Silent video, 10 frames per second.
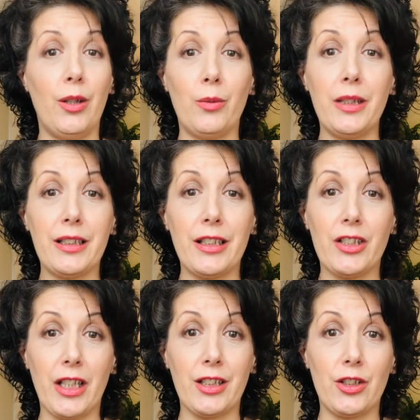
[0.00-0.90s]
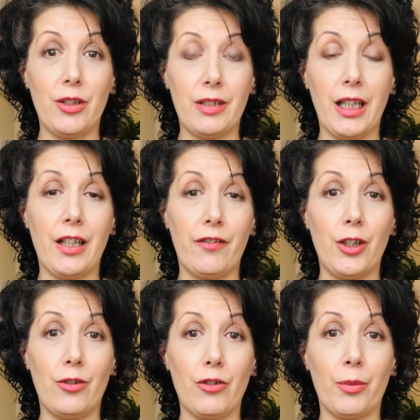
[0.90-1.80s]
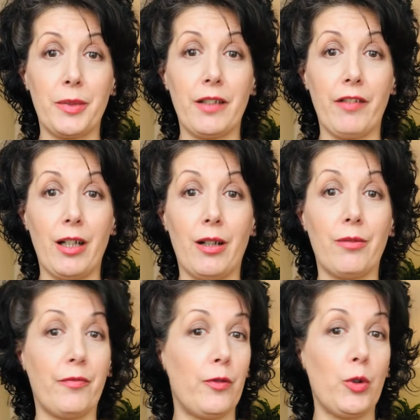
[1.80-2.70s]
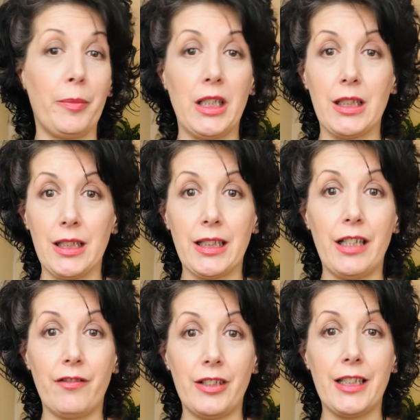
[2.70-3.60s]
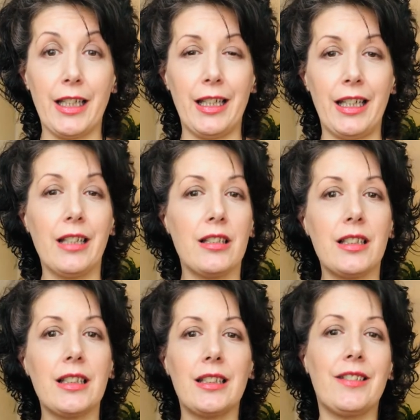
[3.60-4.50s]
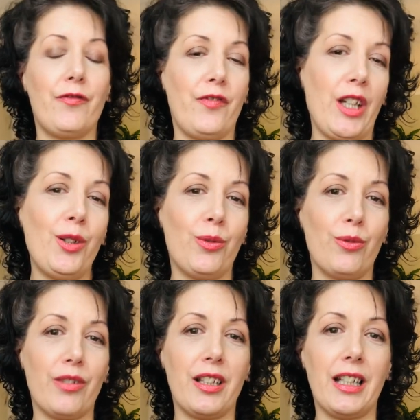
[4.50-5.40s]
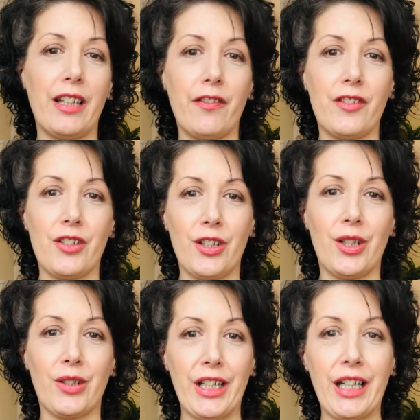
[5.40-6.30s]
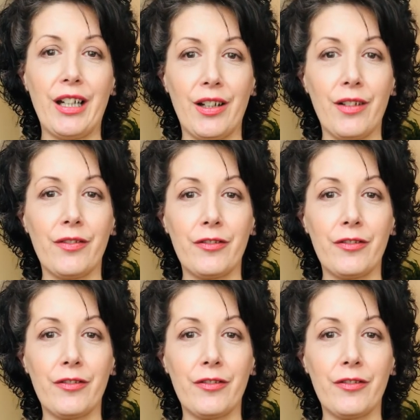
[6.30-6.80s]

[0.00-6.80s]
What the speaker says: we'd suggest you take a few drops of our formulas every day and feel the lift that you're going to have.